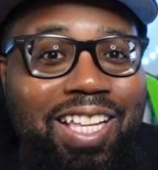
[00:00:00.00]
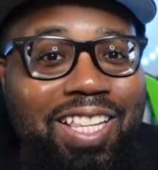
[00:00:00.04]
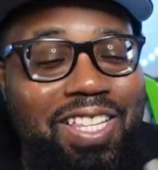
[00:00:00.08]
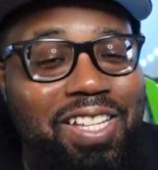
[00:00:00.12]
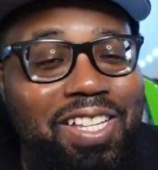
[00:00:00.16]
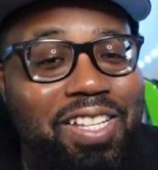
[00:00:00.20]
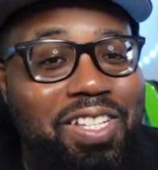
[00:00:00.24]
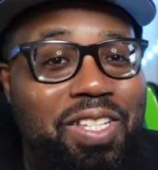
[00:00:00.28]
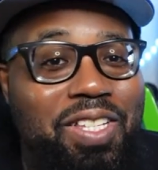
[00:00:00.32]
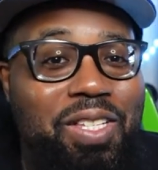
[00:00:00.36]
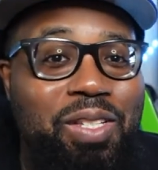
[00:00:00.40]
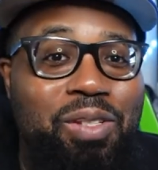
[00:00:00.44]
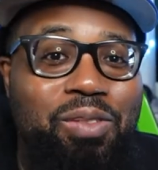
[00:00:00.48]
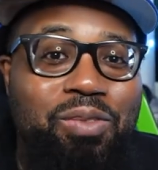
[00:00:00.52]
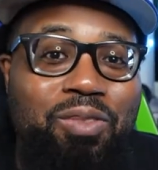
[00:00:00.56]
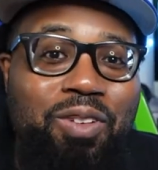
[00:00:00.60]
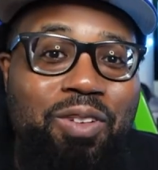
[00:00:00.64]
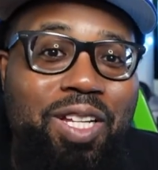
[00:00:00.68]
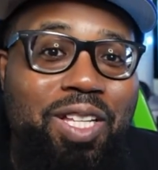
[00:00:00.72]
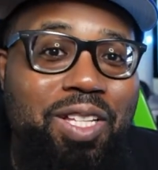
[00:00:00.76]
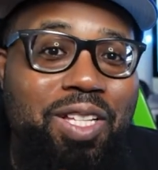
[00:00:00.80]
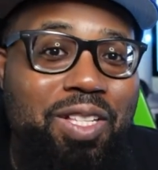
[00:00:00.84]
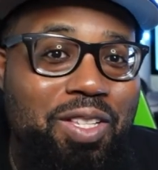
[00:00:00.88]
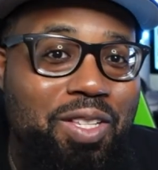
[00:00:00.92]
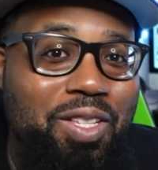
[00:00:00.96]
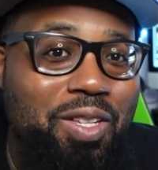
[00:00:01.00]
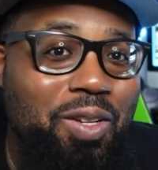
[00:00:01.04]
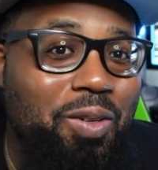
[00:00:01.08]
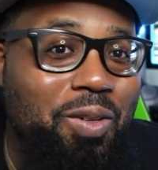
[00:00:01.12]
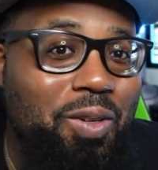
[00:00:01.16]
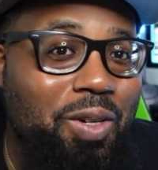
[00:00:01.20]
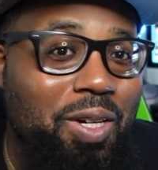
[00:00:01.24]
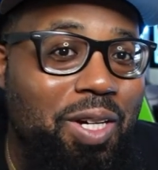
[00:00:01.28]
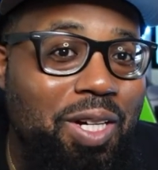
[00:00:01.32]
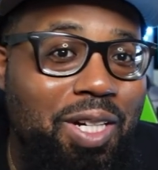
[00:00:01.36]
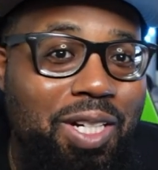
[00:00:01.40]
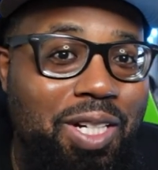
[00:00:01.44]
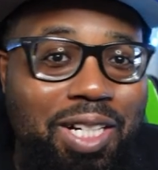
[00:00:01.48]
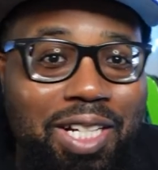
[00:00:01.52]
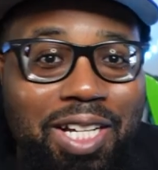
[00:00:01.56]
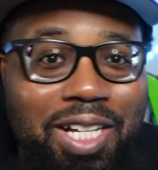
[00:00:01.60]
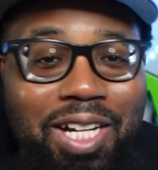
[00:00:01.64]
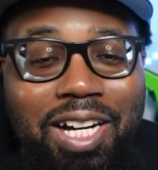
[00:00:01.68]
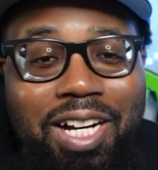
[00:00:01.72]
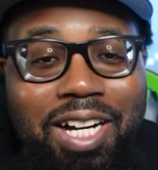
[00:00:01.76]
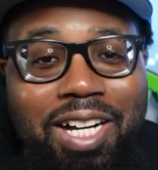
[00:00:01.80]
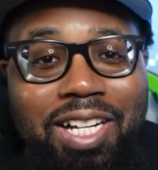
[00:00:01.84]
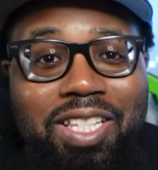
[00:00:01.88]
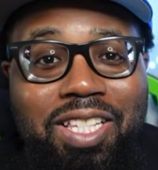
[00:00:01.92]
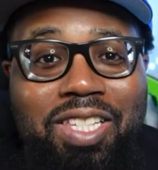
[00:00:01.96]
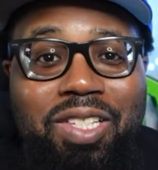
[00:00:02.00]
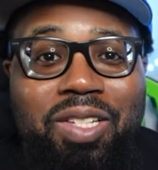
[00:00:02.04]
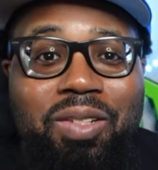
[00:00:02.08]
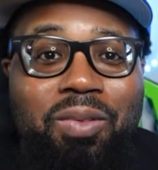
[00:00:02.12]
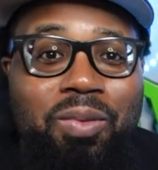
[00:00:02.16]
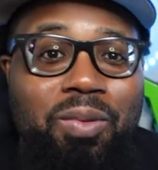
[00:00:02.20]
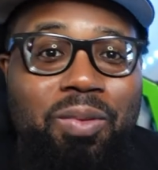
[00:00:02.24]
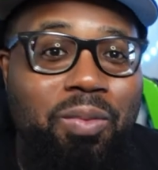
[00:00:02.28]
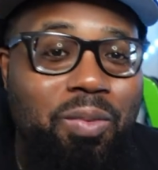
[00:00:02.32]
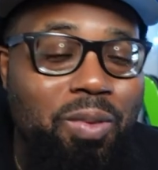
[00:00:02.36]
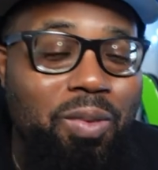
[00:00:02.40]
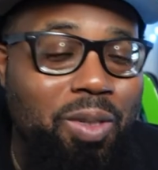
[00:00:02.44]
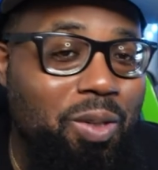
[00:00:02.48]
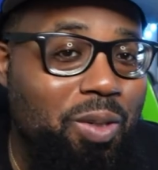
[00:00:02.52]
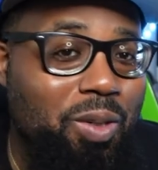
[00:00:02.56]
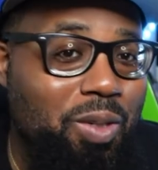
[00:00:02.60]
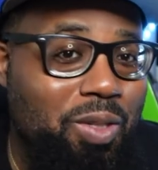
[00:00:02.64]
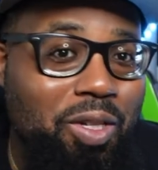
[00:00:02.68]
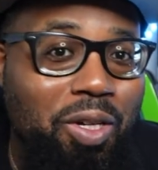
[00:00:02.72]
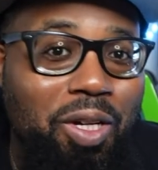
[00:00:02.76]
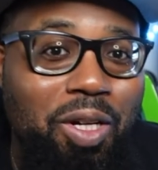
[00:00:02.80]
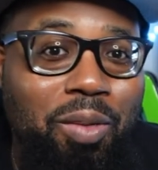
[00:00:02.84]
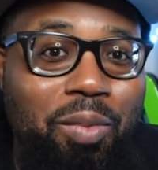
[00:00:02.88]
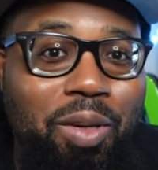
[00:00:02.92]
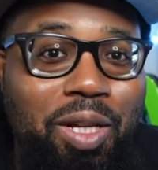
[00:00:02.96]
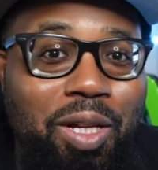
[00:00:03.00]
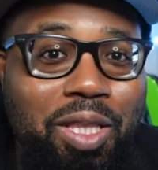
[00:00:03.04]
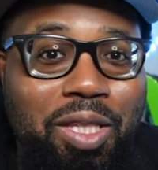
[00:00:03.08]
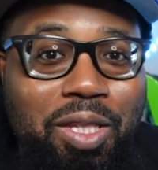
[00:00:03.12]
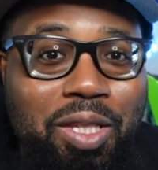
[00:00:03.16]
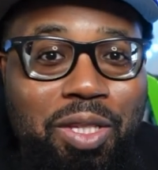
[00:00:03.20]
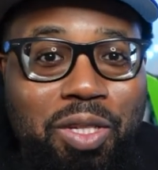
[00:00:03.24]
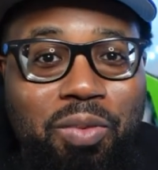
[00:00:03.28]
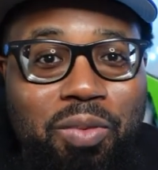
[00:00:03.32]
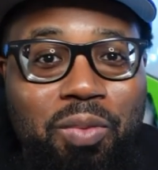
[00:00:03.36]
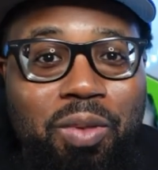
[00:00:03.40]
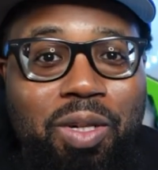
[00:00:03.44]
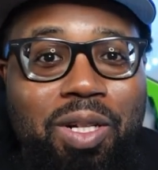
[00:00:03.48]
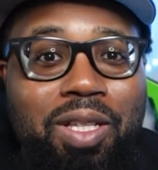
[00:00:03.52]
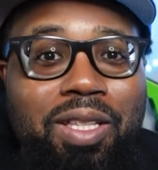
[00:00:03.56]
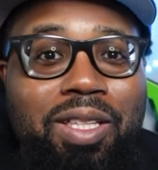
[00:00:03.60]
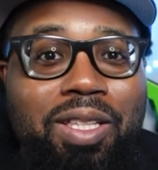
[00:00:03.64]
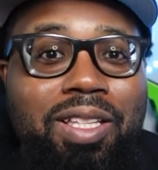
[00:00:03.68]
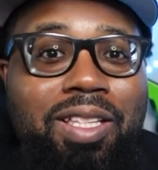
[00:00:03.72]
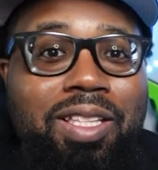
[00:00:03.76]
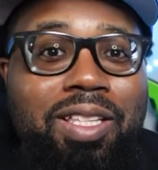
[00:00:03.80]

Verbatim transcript: This is freaking so good, guys. We're gonna talk about this one.